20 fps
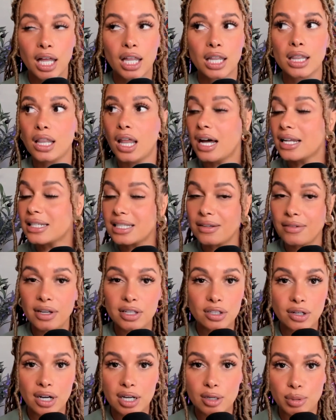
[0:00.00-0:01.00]
lots of
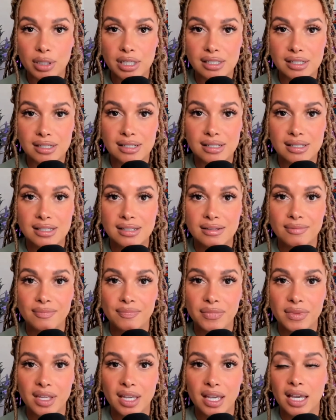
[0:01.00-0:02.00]
other great pieces,
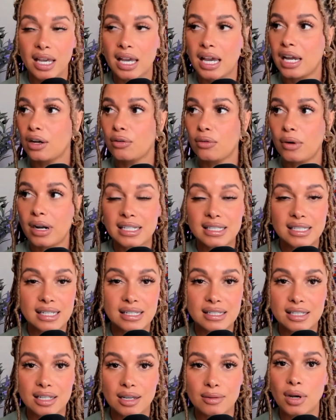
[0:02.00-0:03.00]
a great
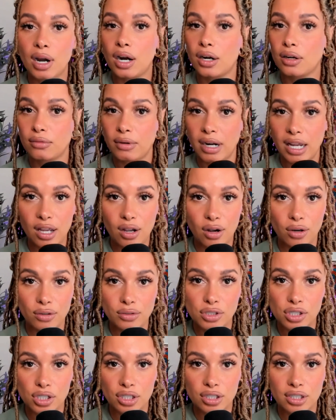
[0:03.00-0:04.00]
system, a great
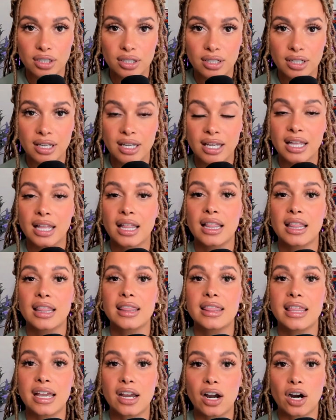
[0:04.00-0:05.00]
culture.
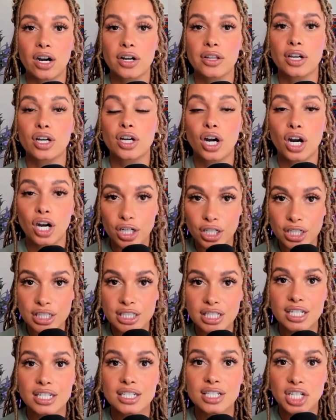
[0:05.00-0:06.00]
They are the
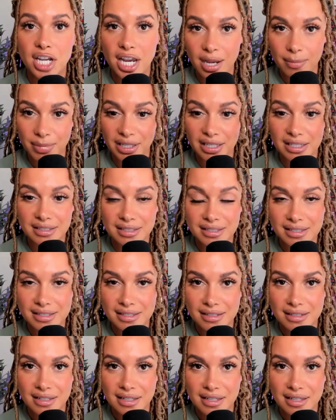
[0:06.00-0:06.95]
current champions.